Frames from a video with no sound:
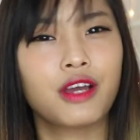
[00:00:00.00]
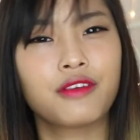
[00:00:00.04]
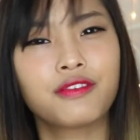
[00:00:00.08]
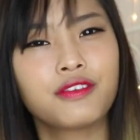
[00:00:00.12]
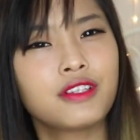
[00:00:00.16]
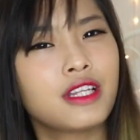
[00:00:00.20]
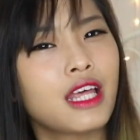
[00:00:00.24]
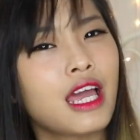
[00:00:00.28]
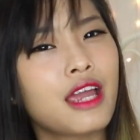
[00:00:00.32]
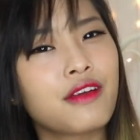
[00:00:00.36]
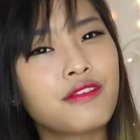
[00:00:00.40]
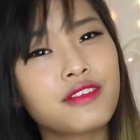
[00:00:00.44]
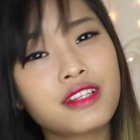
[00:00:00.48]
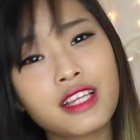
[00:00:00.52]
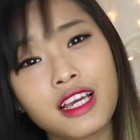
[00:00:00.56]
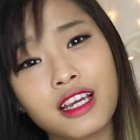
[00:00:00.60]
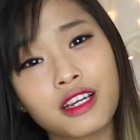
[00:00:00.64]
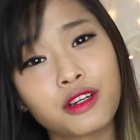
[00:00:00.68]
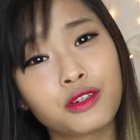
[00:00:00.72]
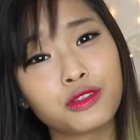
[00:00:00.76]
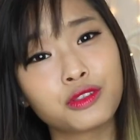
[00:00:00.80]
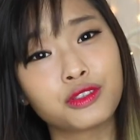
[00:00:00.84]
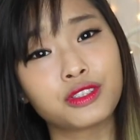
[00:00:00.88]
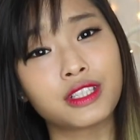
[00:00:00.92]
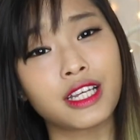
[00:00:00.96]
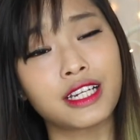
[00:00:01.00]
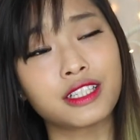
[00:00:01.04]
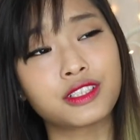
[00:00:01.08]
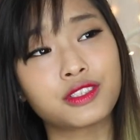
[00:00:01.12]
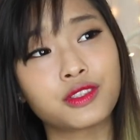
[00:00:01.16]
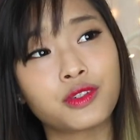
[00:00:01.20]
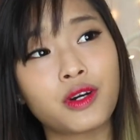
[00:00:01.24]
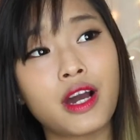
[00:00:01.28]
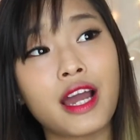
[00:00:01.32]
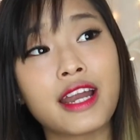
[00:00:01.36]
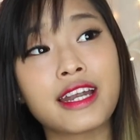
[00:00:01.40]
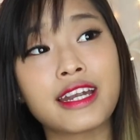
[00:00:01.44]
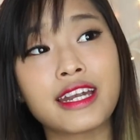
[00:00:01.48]
I feel like every time I go to
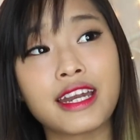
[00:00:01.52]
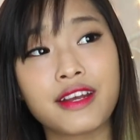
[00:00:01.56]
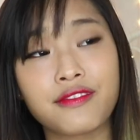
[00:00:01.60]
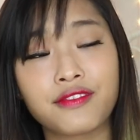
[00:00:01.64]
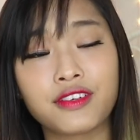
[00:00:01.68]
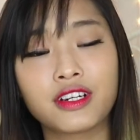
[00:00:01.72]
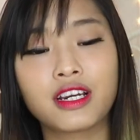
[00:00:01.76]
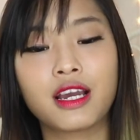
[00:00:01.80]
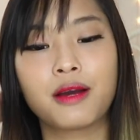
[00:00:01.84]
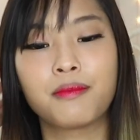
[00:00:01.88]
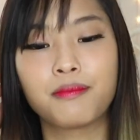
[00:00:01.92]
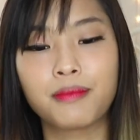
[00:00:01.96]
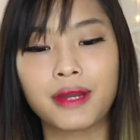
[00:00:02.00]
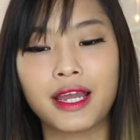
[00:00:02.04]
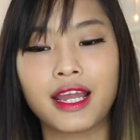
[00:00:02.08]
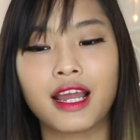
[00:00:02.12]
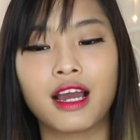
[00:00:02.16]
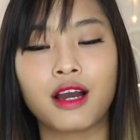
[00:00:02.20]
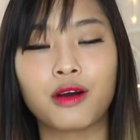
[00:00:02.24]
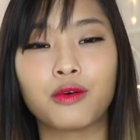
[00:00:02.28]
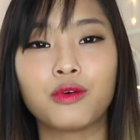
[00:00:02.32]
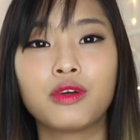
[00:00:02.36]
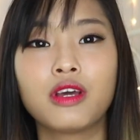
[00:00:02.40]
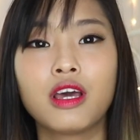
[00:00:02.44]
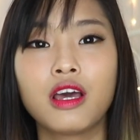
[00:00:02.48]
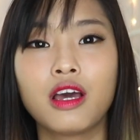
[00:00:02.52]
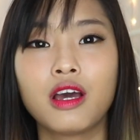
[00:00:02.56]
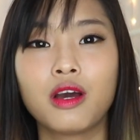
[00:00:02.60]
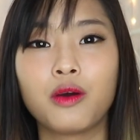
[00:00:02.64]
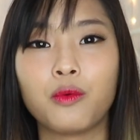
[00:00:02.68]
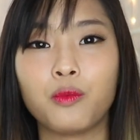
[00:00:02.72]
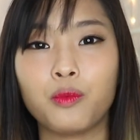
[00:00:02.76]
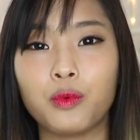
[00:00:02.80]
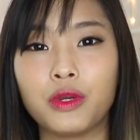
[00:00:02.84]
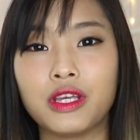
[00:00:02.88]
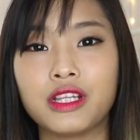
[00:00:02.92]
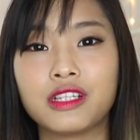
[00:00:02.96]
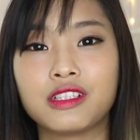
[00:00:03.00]
Daiso, I never come back out
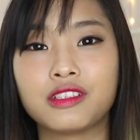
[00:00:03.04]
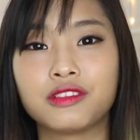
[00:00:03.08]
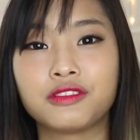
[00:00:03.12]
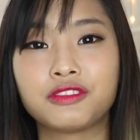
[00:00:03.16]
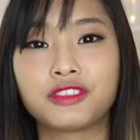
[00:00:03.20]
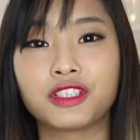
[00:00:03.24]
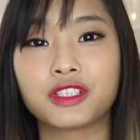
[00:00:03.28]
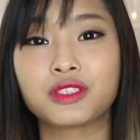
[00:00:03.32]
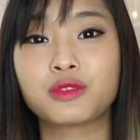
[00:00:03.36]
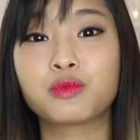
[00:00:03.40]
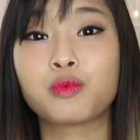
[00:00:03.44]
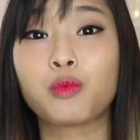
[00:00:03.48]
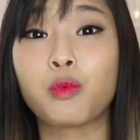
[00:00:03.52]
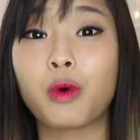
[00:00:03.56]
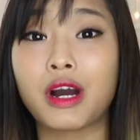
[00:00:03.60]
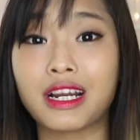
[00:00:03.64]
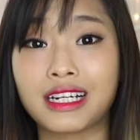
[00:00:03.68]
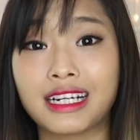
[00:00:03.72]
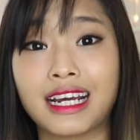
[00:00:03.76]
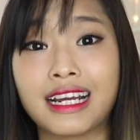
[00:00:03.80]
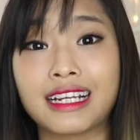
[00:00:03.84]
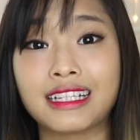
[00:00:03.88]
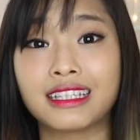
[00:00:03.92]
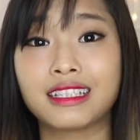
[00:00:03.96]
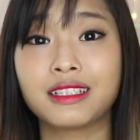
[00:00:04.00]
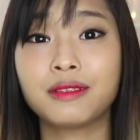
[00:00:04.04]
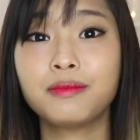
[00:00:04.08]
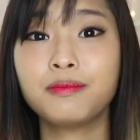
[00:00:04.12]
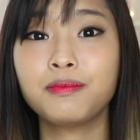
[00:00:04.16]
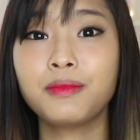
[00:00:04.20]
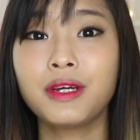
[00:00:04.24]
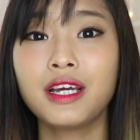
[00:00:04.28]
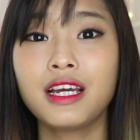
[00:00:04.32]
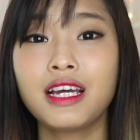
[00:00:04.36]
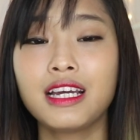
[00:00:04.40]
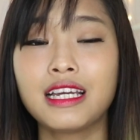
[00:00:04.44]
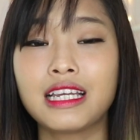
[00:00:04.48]
with just one item.